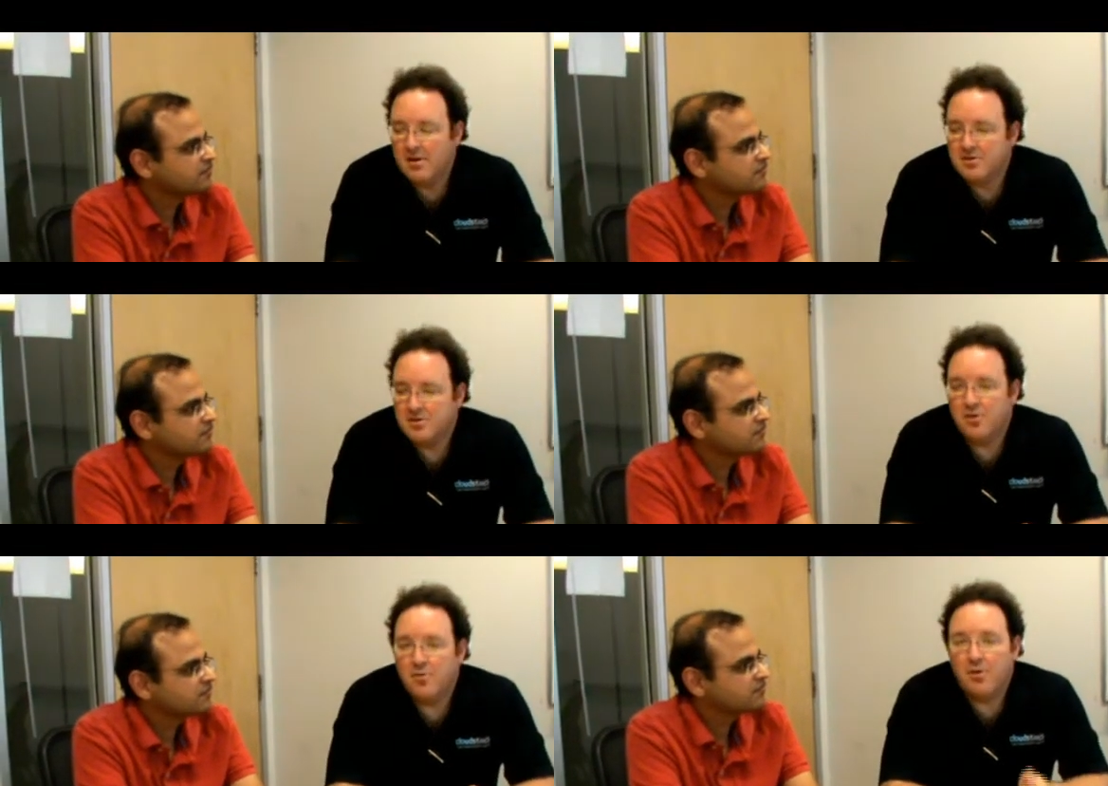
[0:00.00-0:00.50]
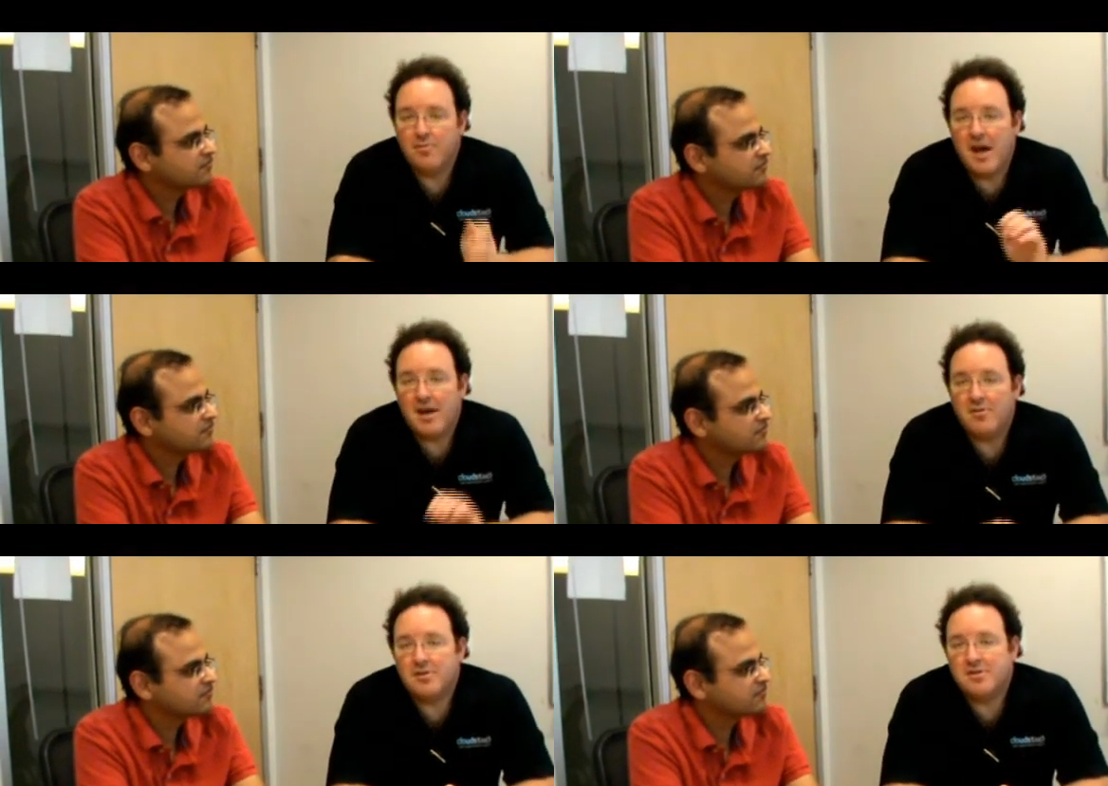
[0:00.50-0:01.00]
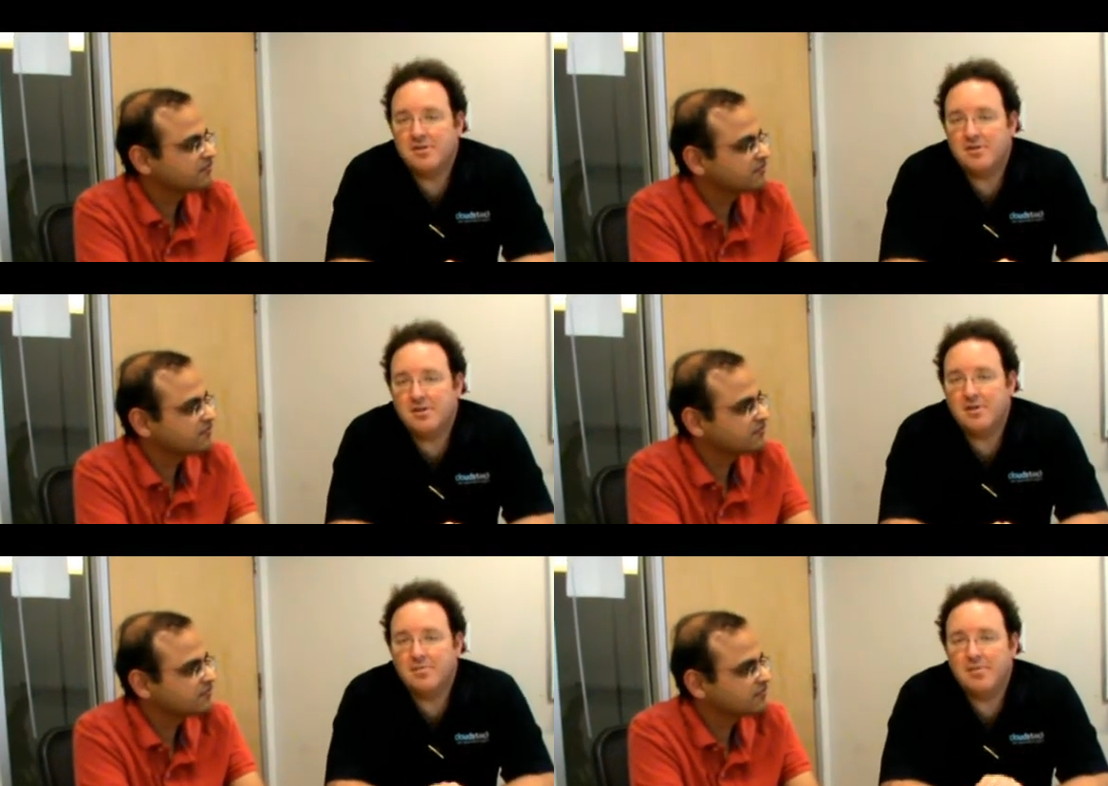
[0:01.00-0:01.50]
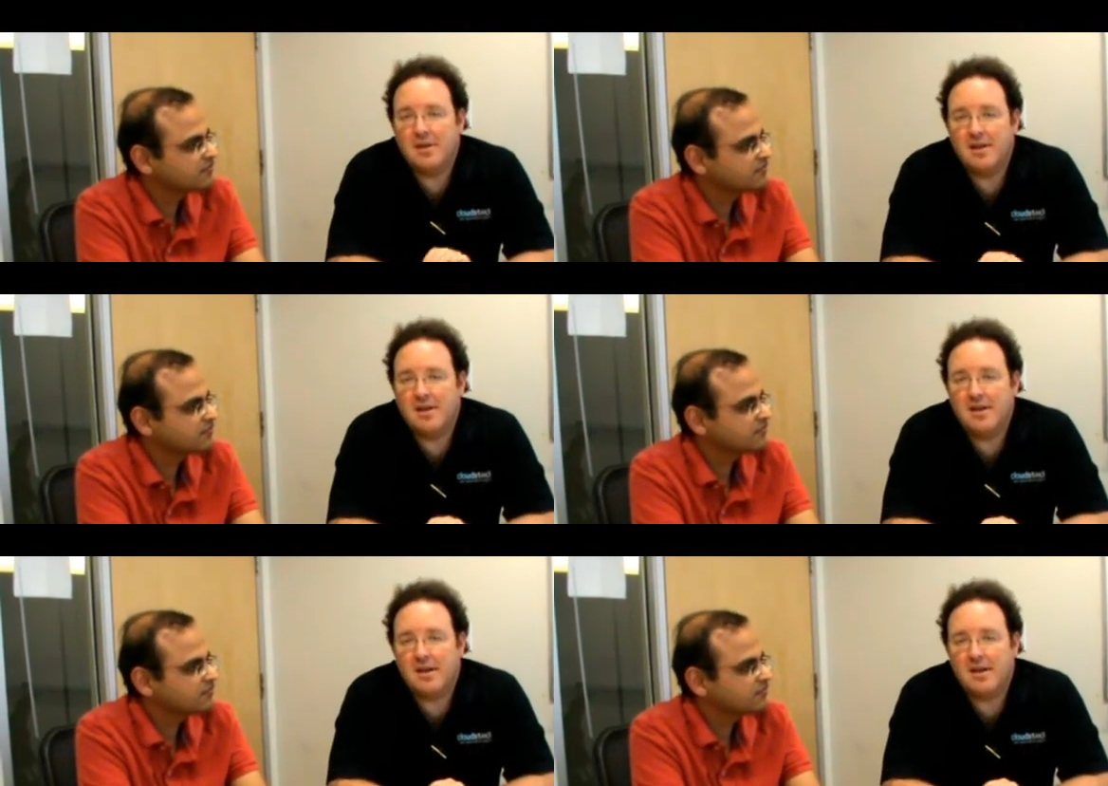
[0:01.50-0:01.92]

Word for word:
Speaker 1: So we're back with Chiradeep and uh,